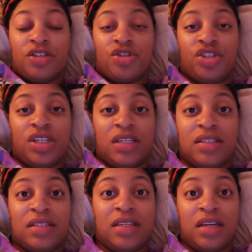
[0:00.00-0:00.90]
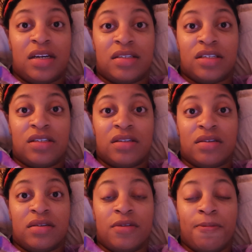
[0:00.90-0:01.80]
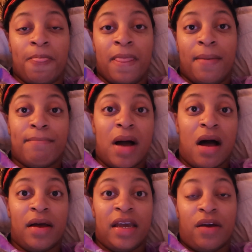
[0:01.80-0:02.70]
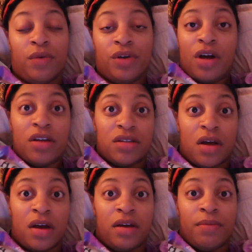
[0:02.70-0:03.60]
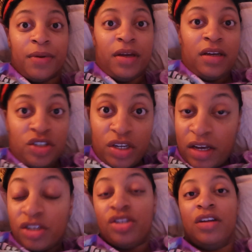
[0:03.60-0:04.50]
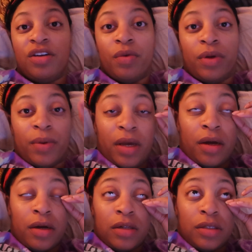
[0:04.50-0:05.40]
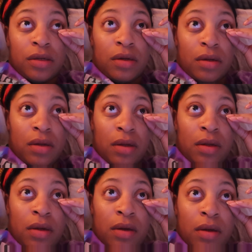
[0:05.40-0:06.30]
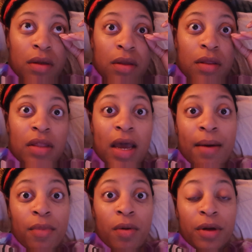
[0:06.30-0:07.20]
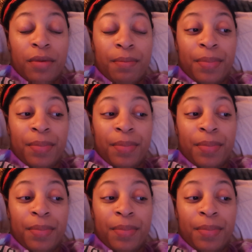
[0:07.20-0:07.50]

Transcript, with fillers: So she didn't see us until mile eight. Well, y'all saw it, but she, yeah, she didn't know we were here until that moment.